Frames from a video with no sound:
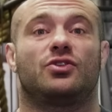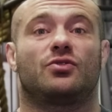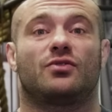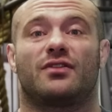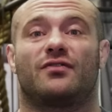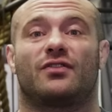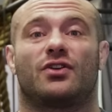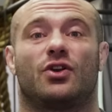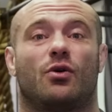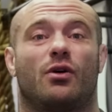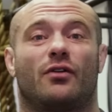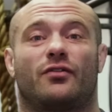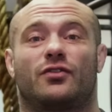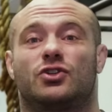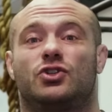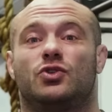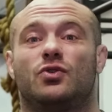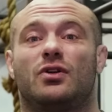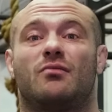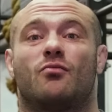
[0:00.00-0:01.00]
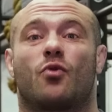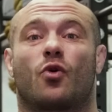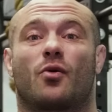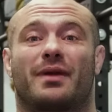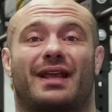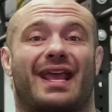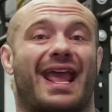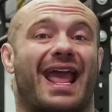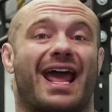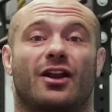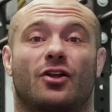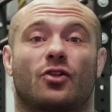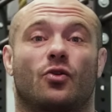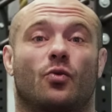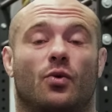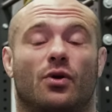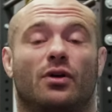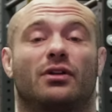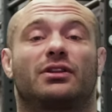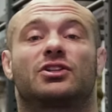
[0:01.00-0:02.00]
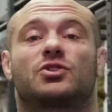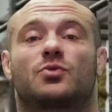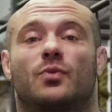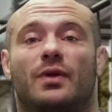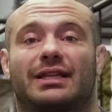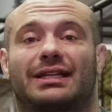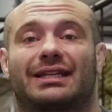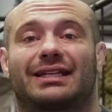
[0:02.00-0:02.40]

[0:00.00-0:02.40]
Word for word: you don't even know if you're doing more mechanical work this week